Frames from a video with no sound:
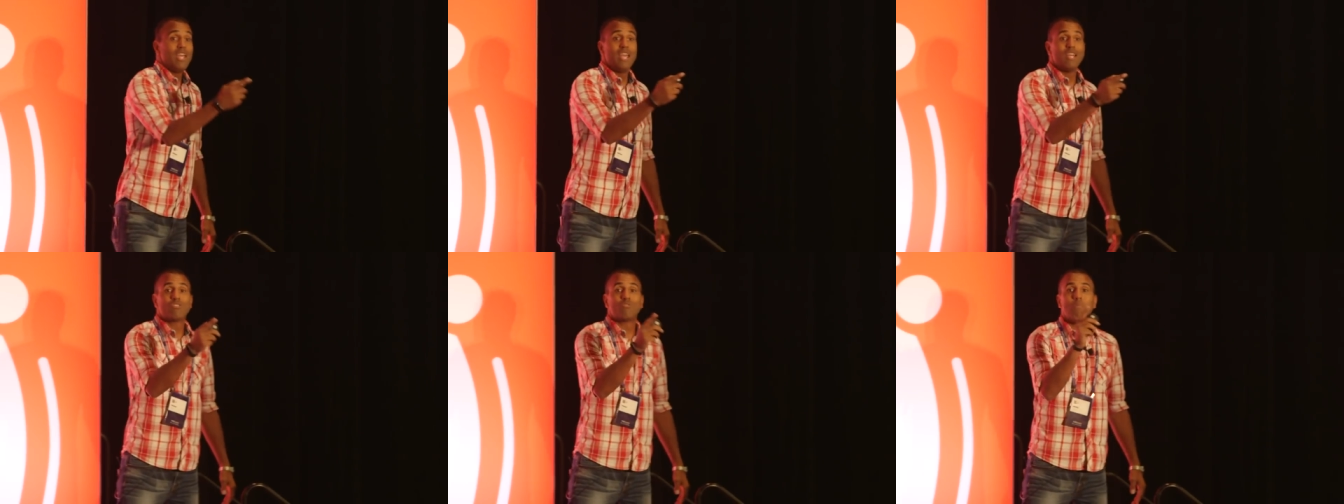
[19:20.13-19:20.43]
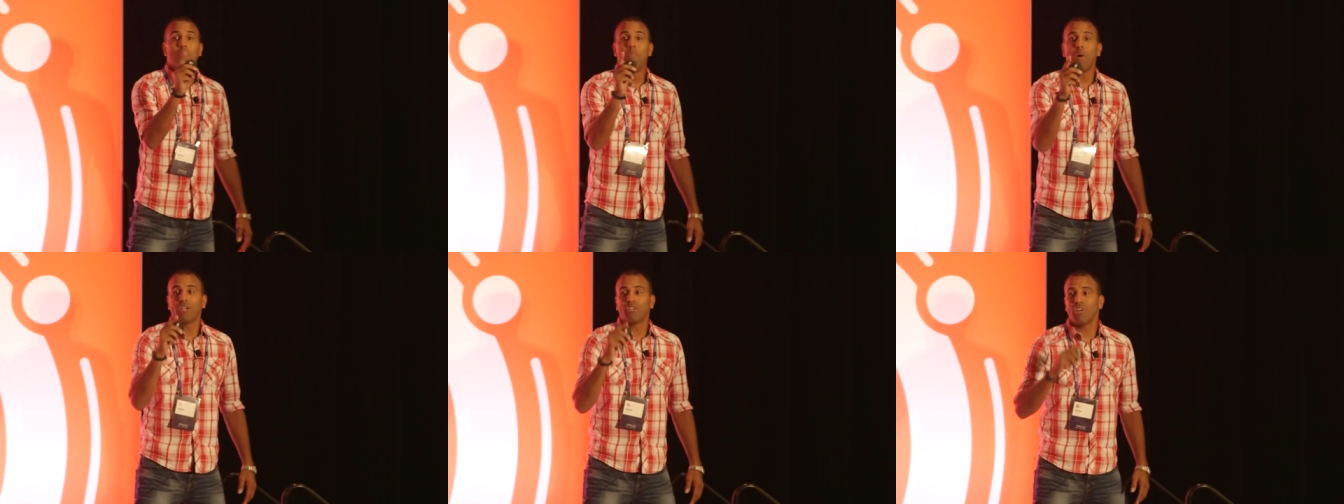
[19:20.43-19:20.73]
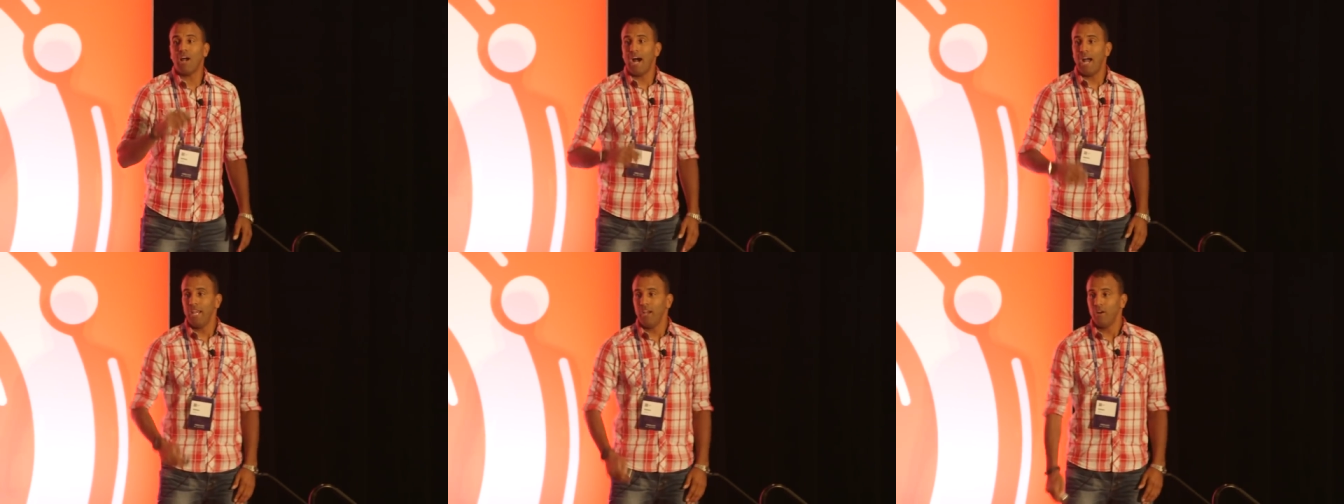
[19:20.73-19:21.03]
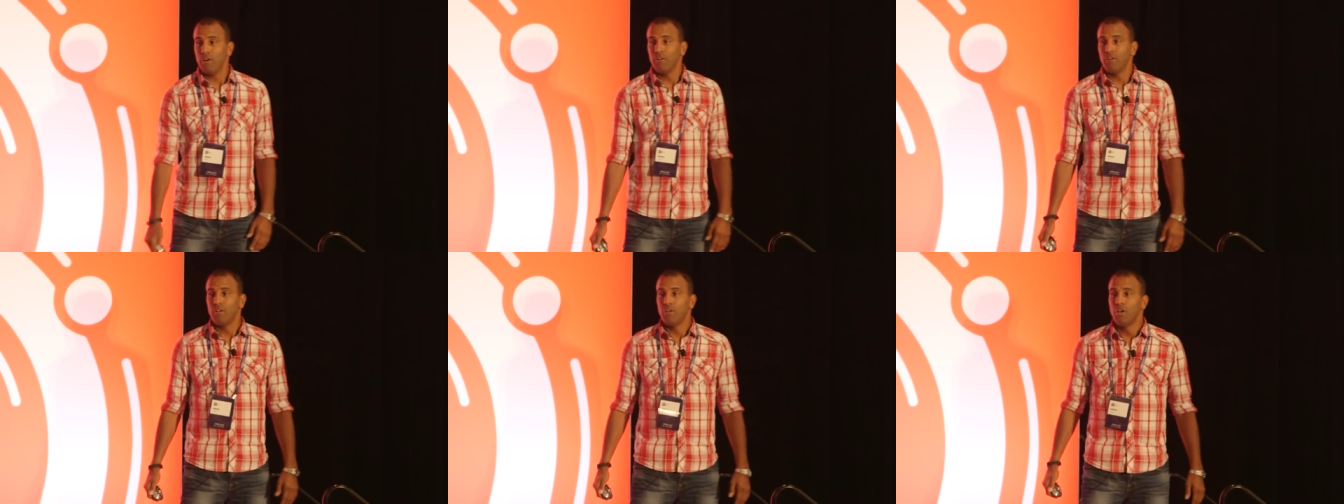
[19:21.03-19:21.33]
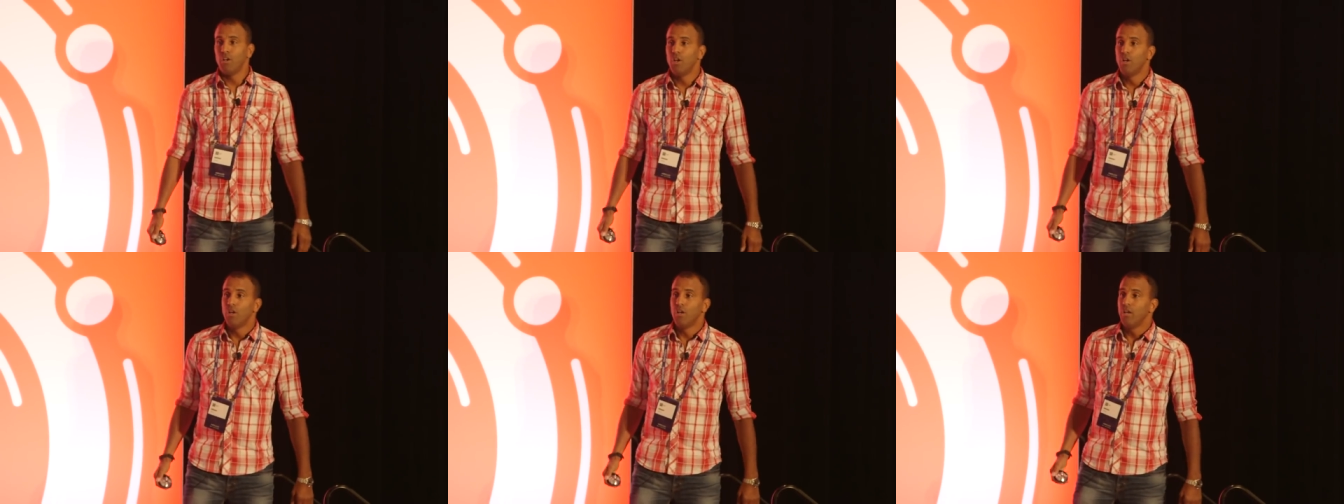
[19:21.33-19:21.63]
It's much higher.
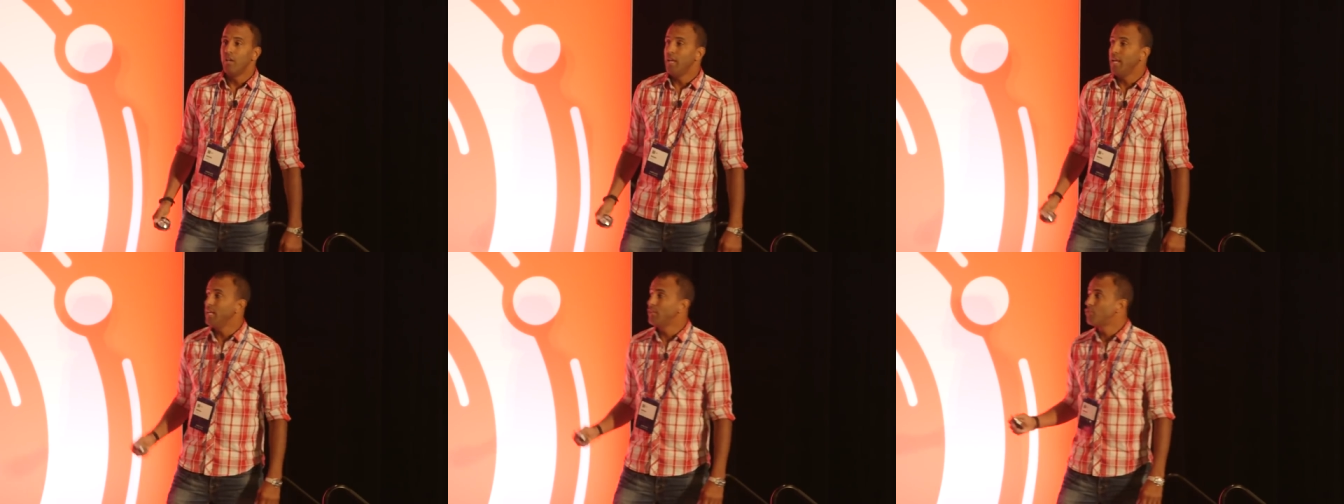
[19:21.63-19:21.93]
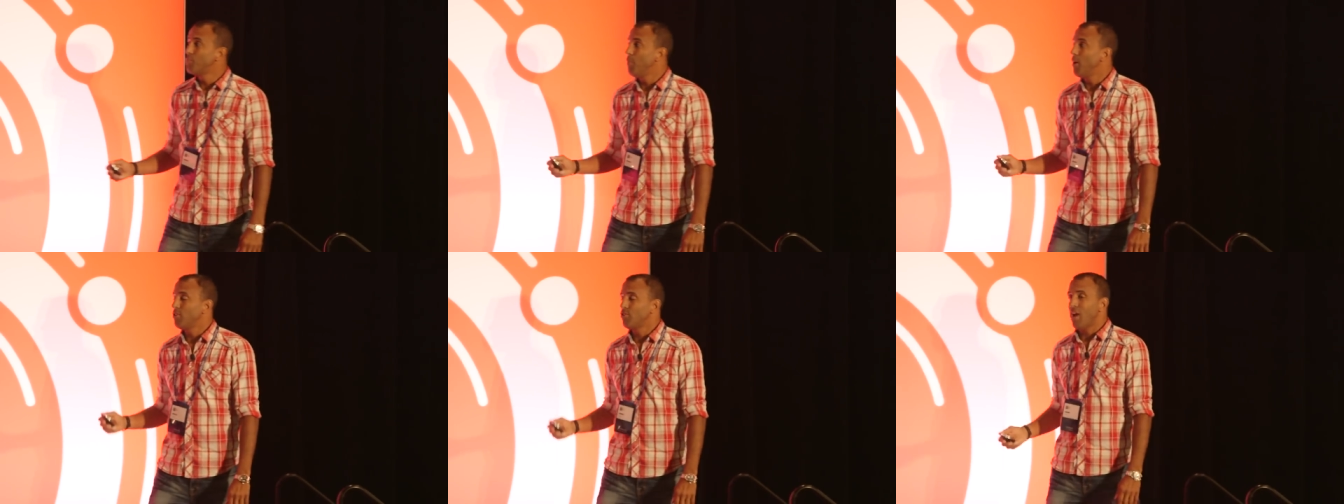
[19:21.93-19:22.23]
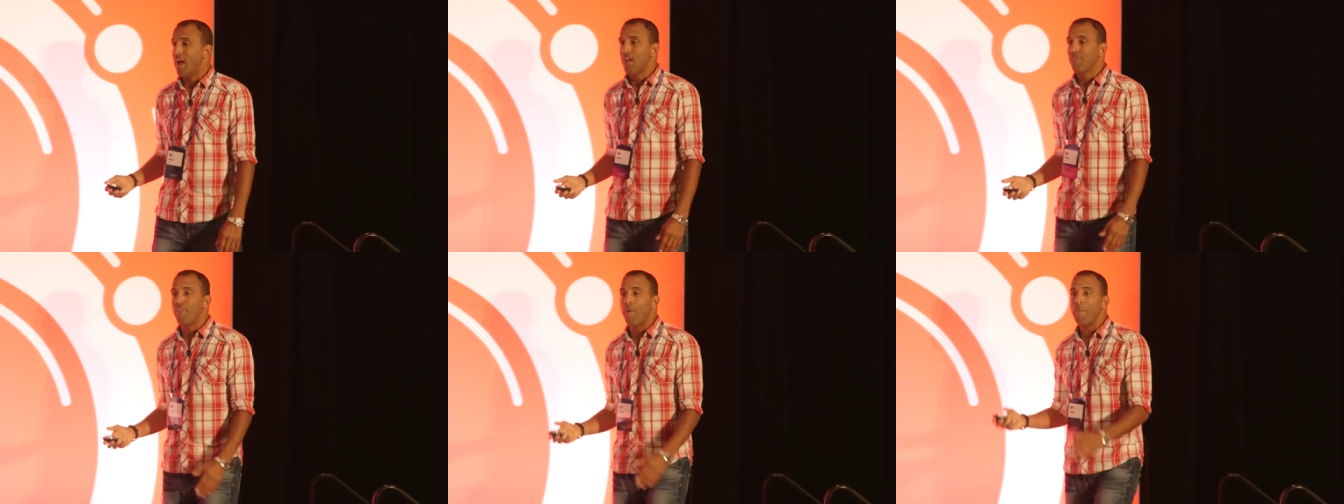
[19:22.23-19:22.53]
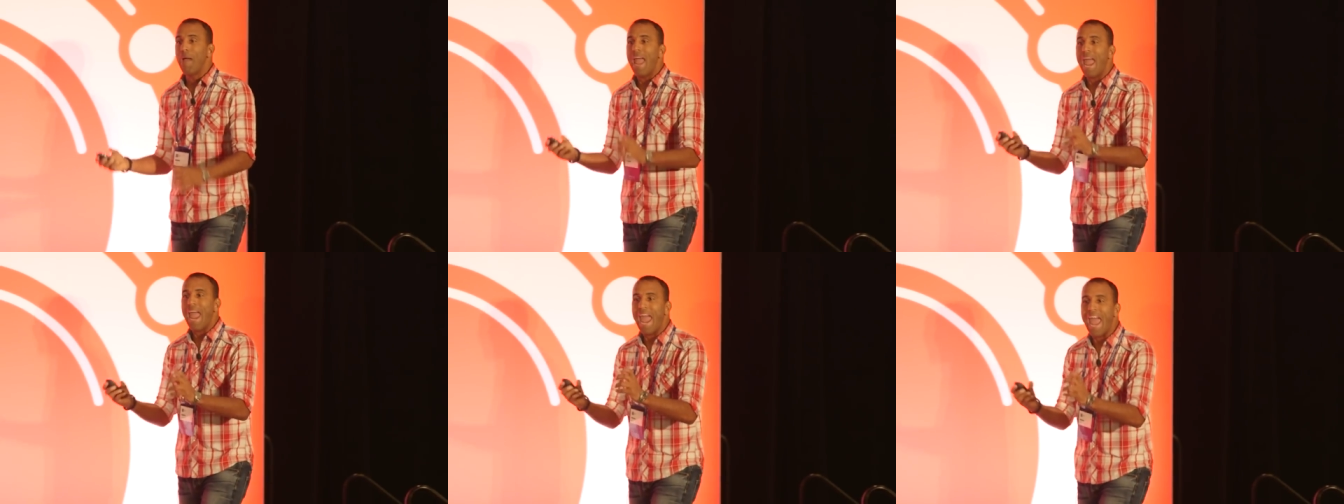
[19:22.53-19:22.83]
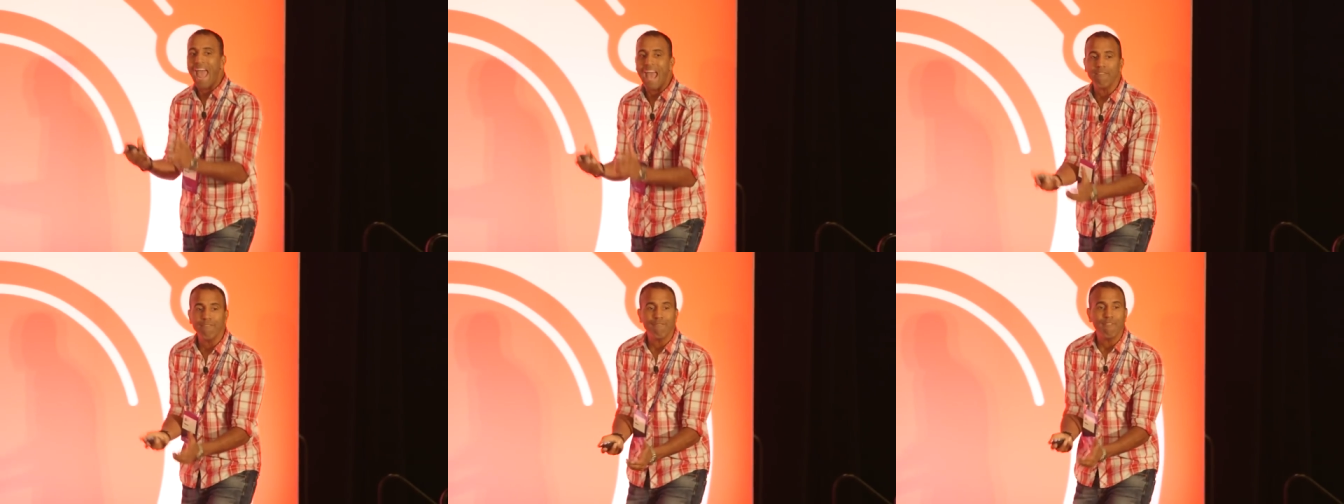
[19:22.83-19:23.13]
It's much higher. If I'm
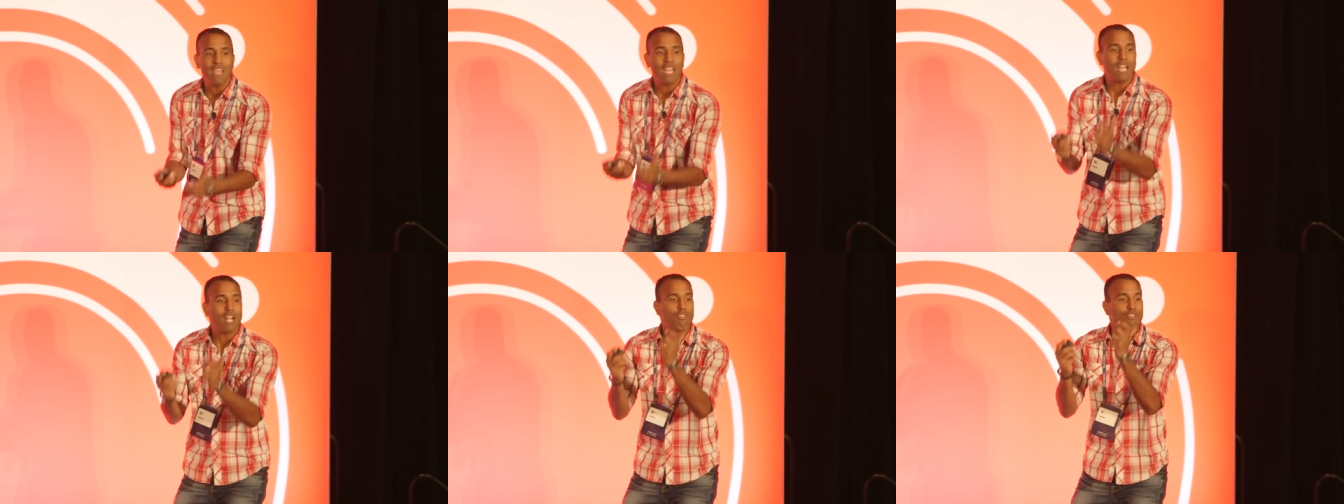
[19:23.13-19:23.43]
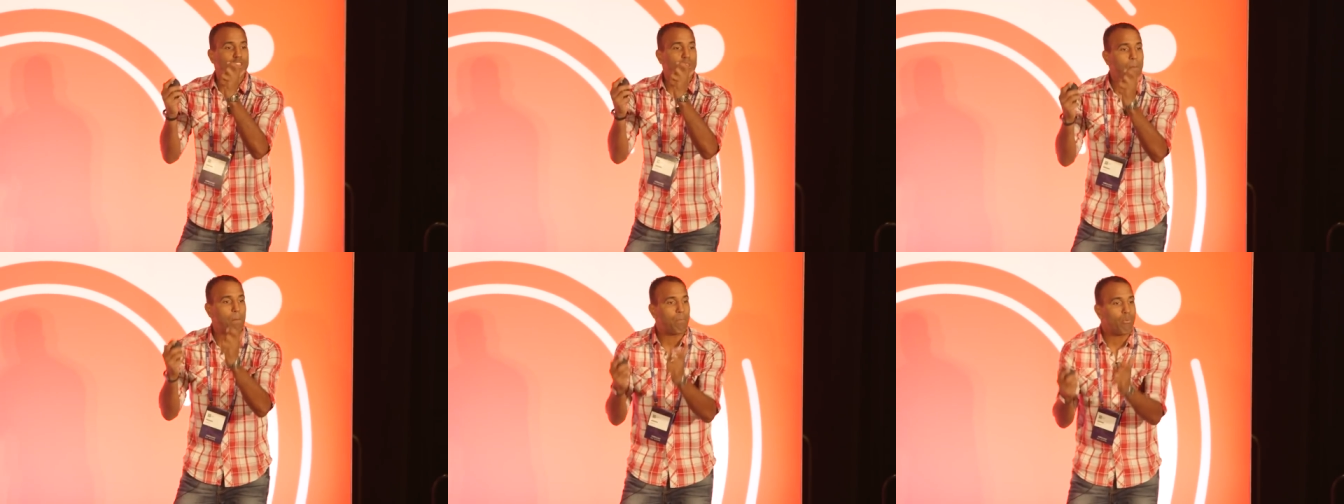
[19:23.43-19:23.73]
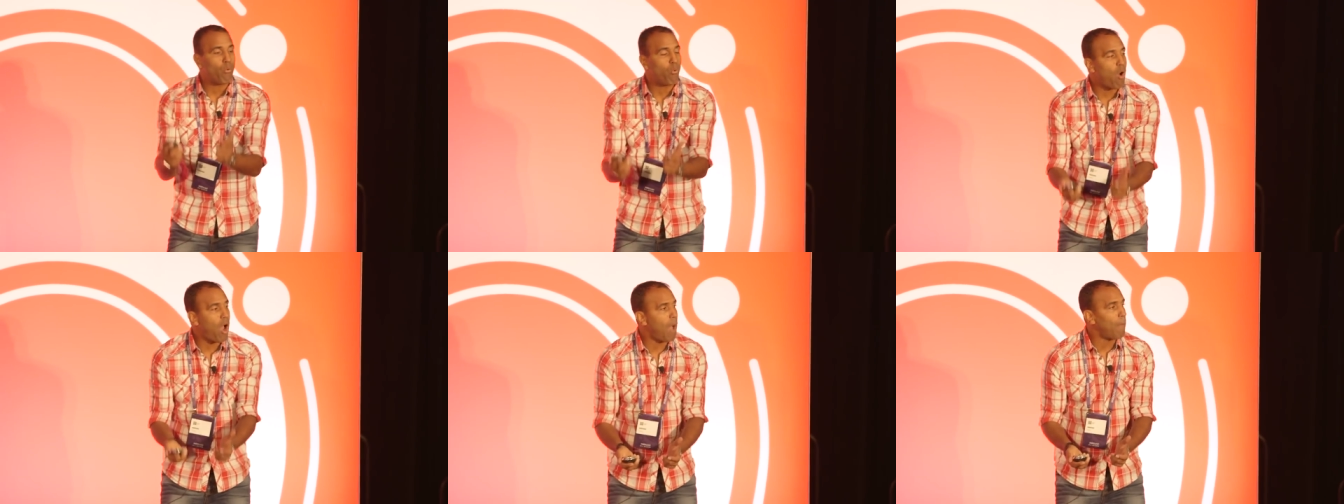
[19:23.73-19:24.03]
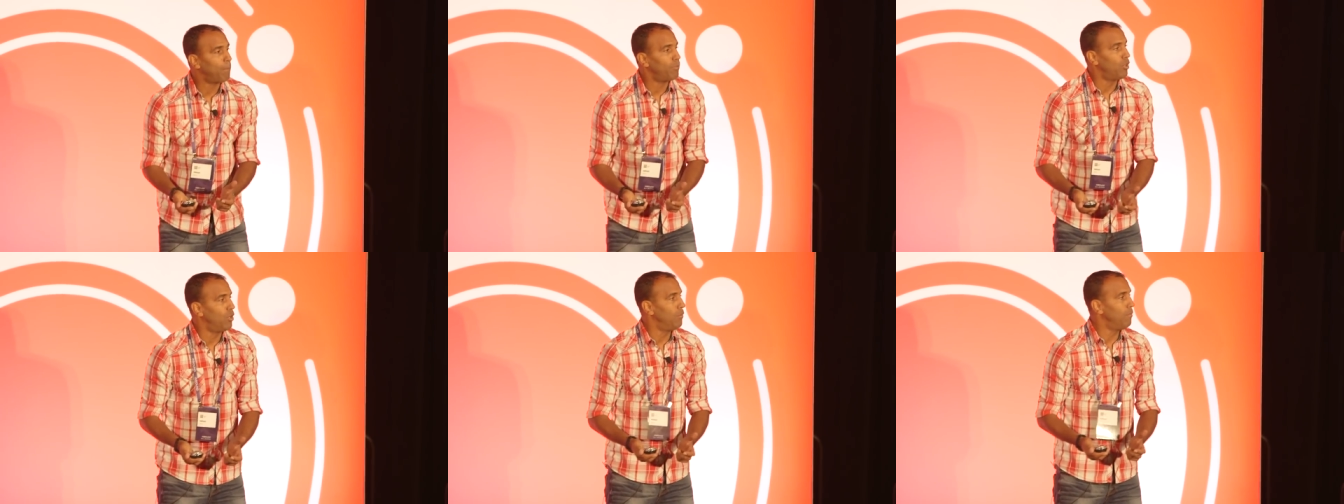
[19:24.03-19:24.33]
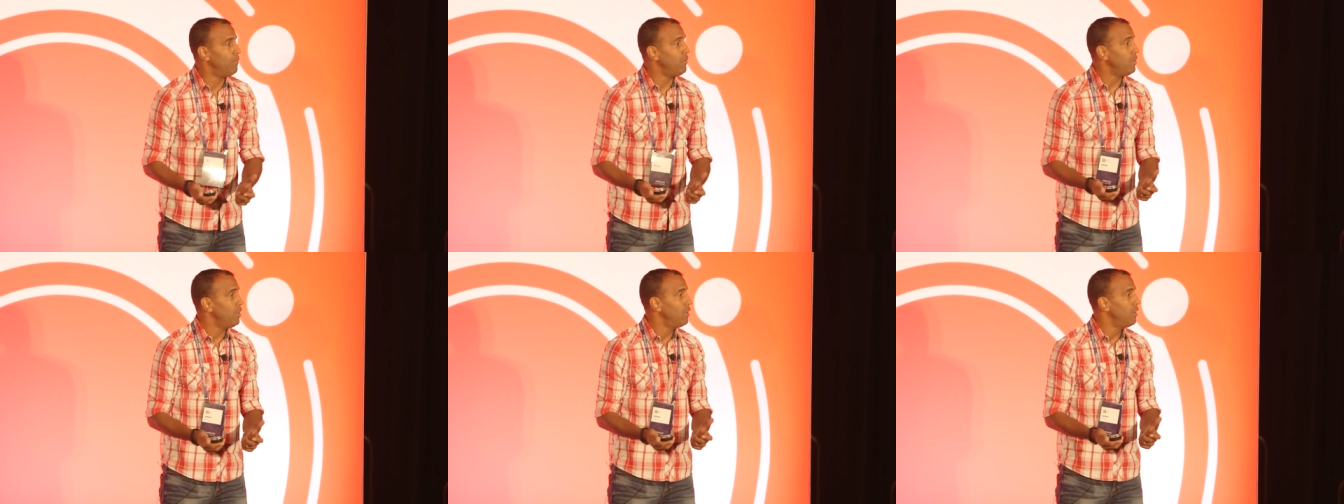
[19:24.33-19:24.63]
having the
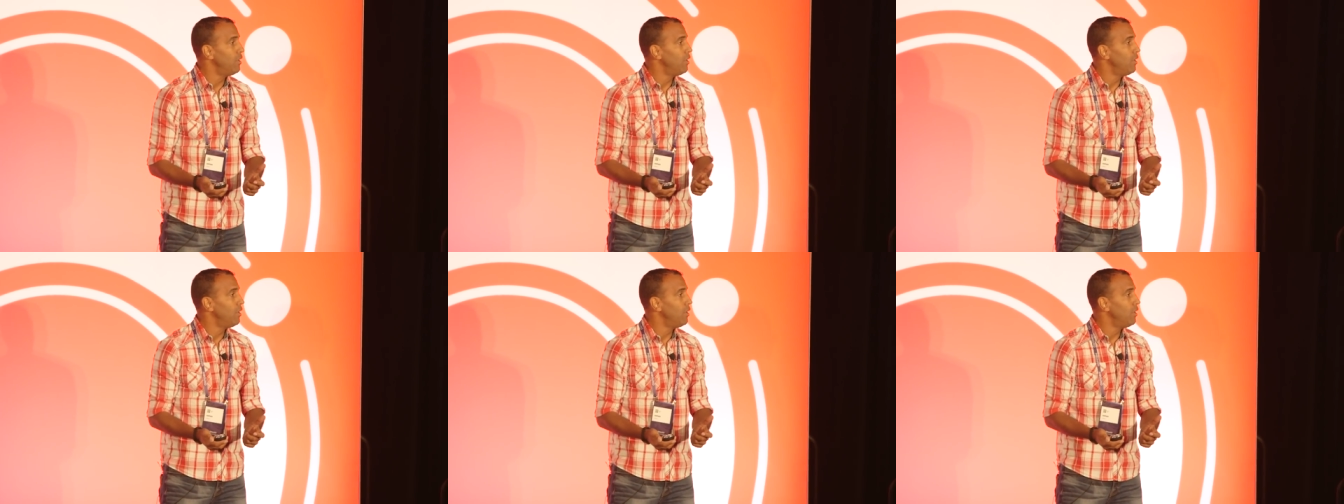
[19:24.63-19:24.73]
problem,